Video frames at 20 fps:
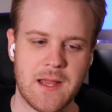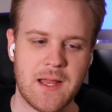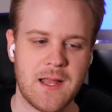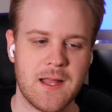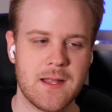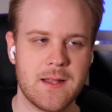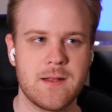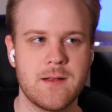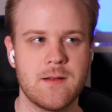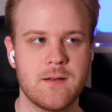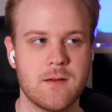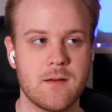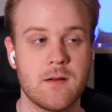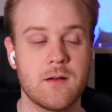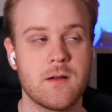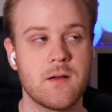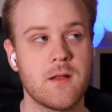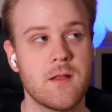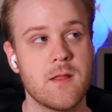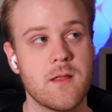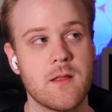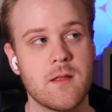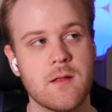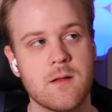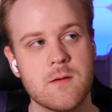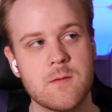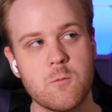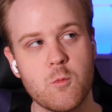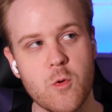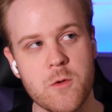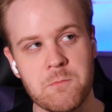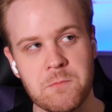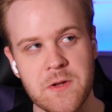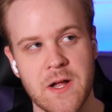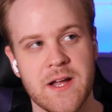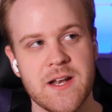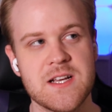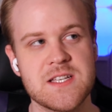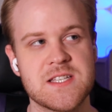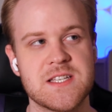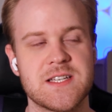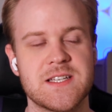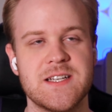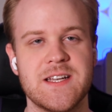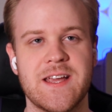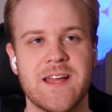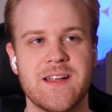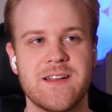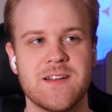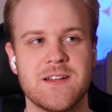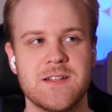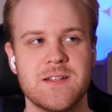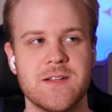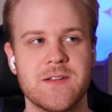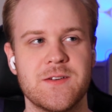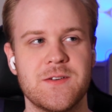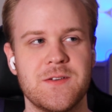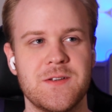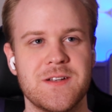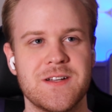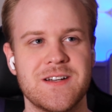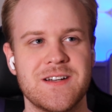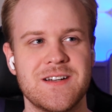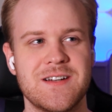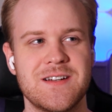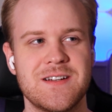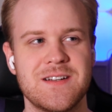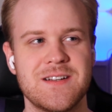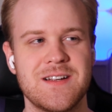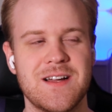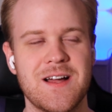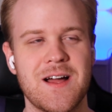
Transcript: And with blindness, it can get a little uh,